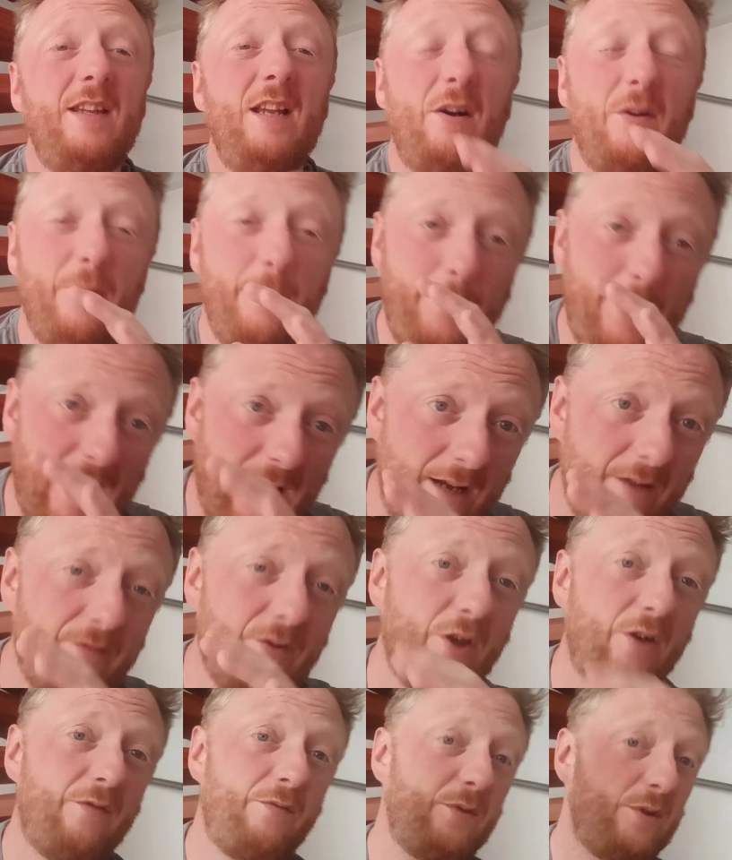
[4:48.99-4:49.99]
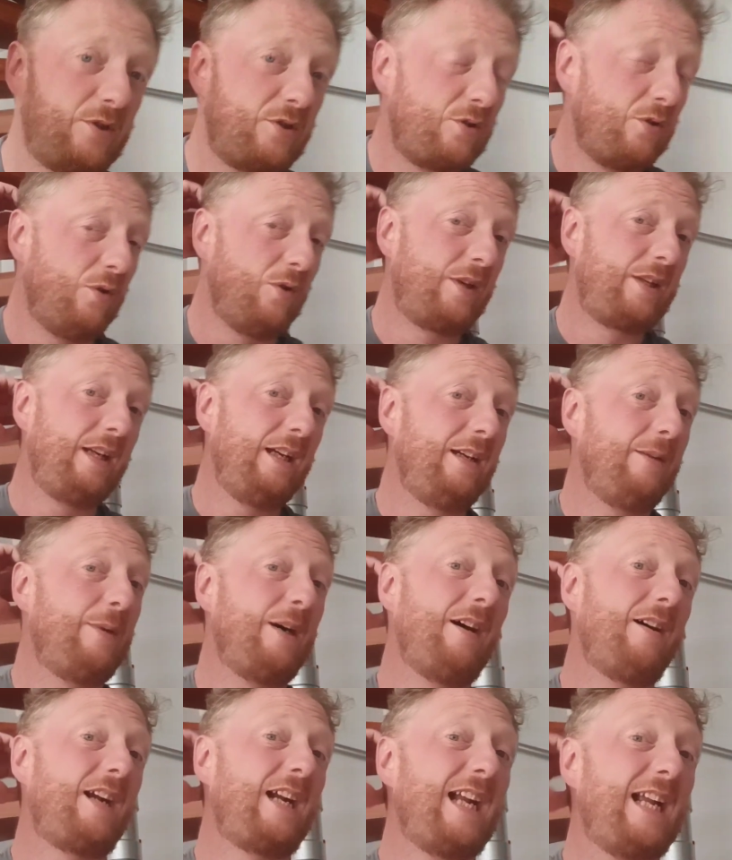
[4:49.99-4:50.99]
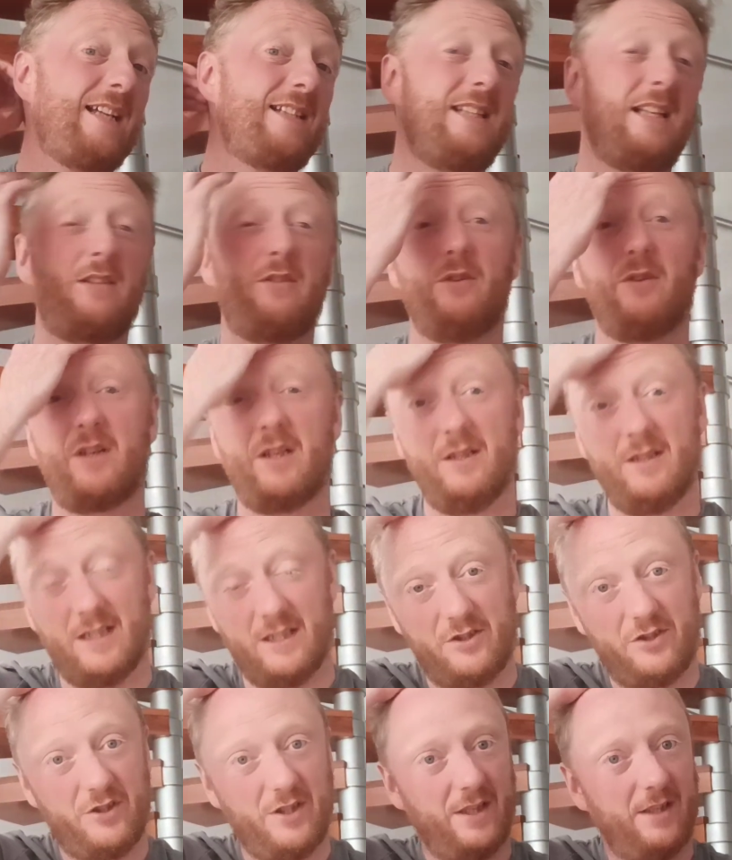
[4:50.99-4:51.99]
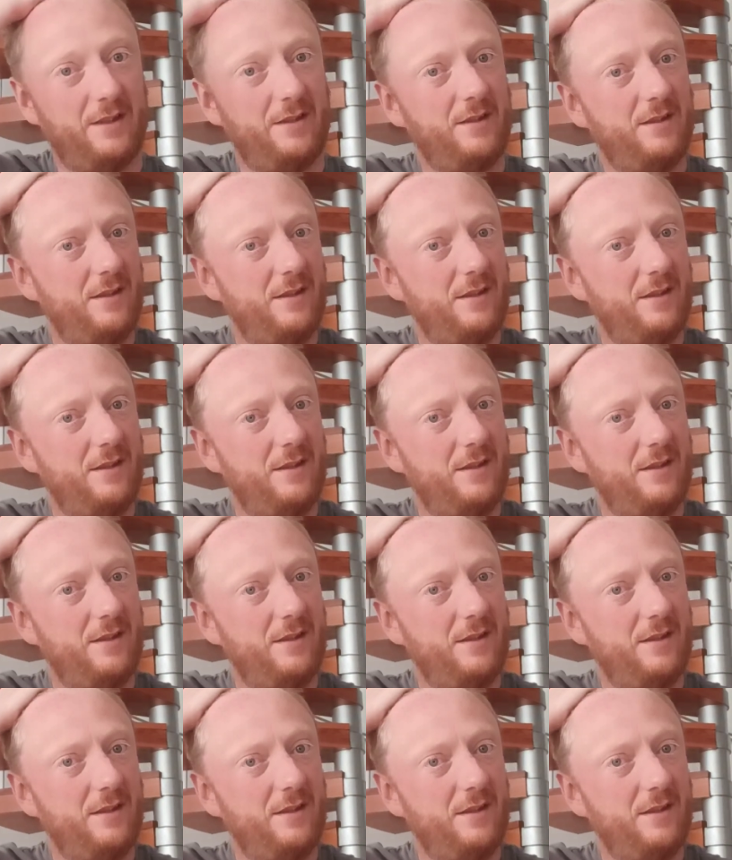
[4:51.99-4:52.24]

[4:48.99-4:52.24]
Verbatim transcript: now Pavlov was talking about classical conditioning.